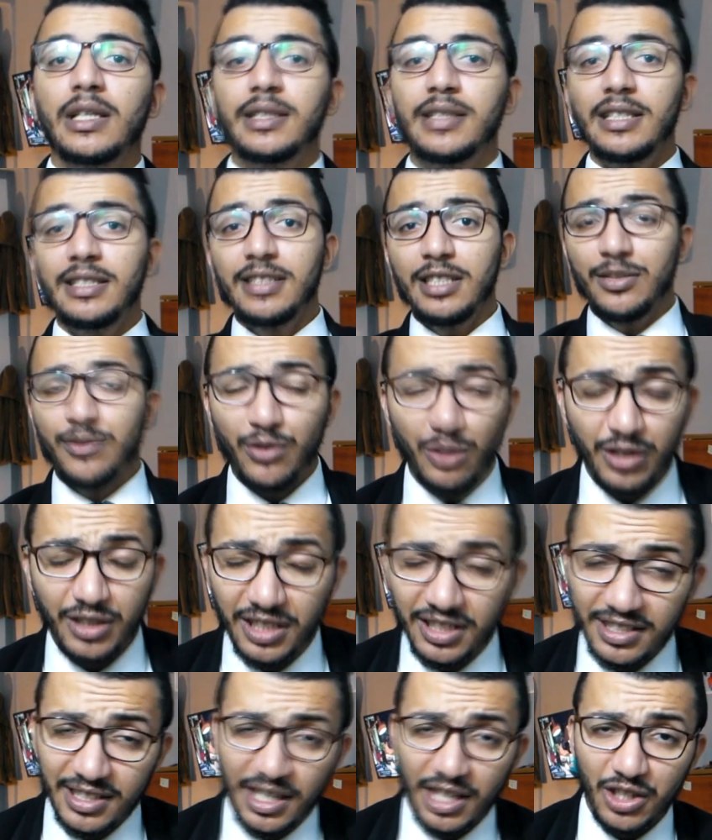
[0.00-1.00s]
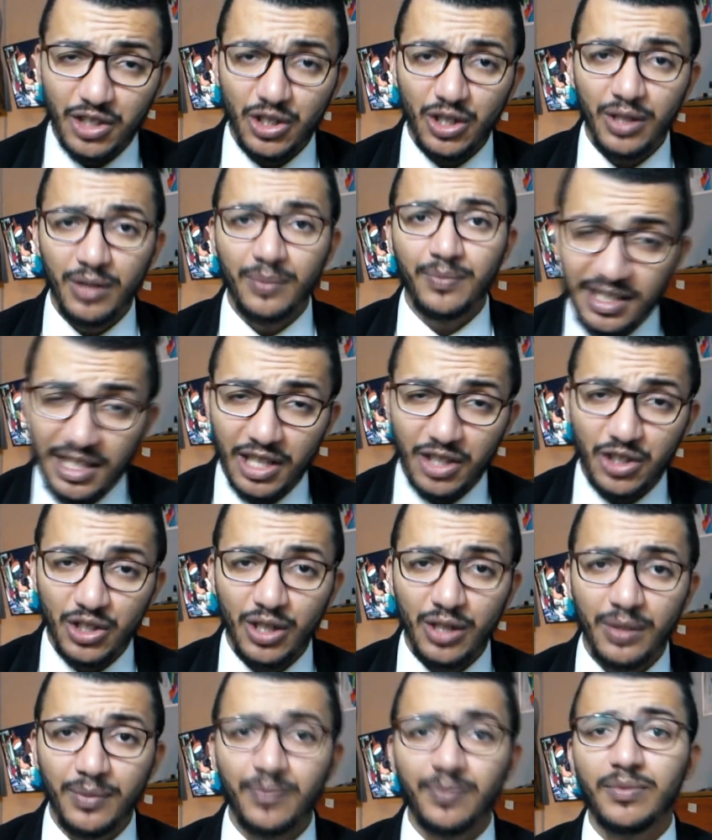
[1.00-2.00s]
That's it for this lecture.
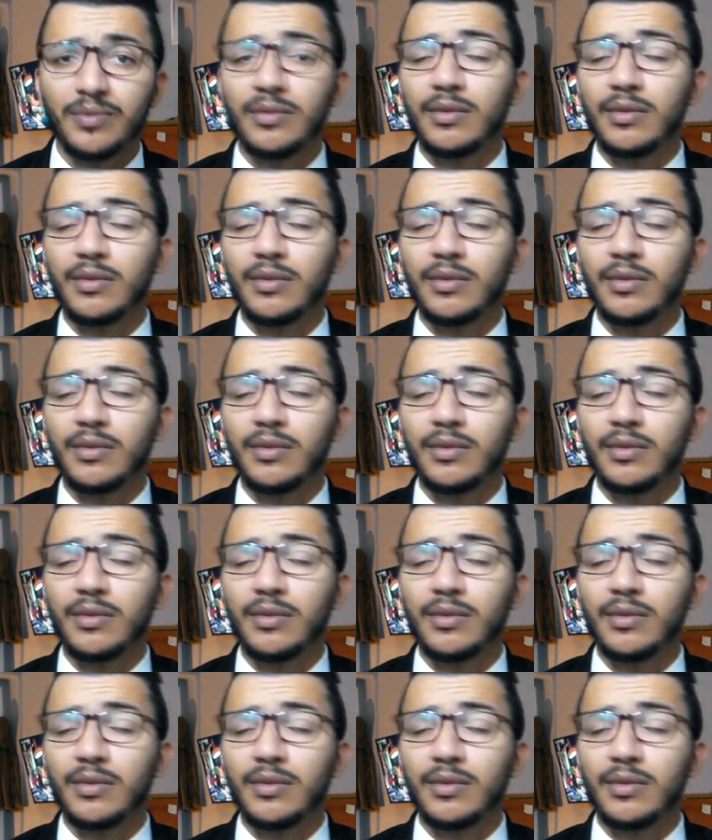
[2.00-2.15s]
Lecture.